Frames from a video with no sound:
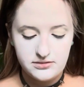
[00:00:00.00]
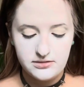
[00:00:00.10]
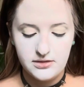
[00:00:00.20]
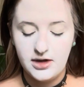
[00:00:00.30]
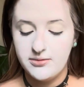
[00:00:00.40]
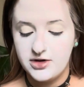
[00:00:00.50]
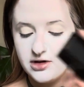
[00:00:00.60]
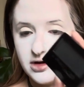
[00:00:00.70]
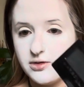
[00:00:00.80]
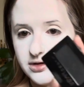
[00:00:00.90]
I'm just gonna
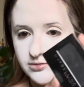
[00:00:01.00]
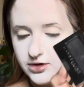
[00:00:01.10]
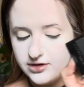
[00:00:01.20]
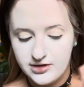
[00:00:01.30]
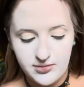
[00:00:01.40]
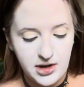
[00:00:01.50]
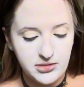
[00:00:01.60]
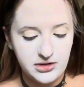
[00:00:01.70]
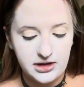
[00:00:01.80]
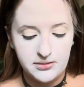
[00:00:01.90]
go in with this
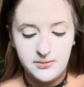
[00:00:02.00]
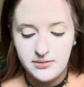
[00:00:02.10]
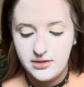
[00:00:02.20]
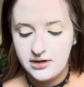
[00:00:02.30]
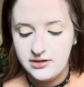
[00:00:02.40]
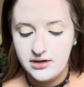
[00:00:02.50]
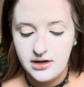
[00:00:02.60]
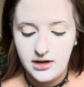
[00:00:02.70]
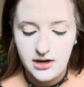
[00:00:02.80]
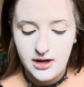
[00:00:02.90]
Maybelline
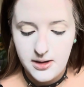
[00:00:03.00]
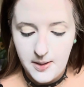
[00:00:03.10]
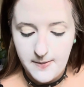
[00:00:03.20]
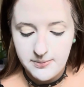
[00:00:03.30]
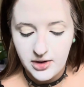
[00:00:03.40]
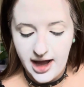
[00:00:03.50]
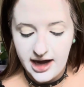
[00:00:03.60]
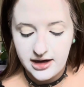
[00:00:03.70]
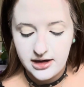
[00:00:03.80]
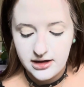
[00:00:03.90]
black